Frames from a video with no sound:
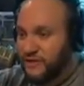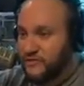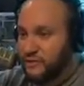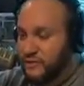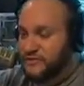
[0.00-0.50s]
And
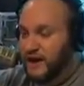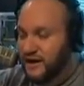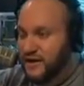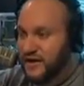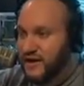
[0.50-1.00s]
so we were
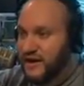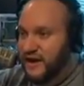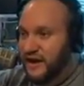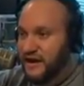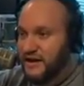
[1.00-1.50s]
talking,
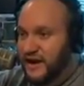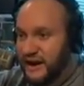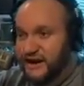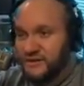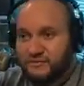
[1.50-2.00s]

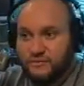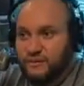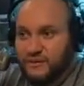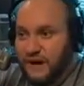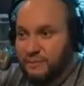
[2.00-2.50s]
and we
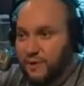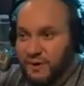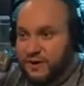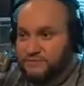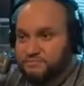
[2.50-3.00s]
were at a bar,
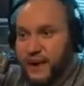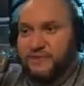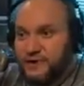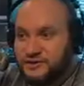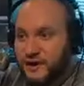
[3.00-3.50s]
and he bought
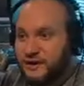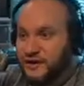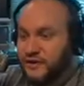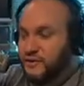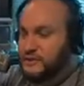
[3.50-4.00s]
me a drink,
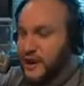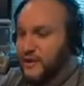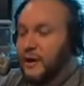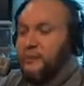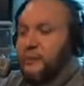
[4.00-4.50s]
which
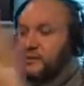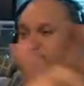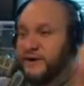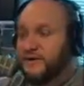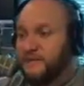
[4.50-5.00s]
I will
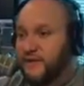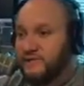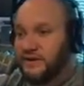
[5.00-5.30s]
respect him for.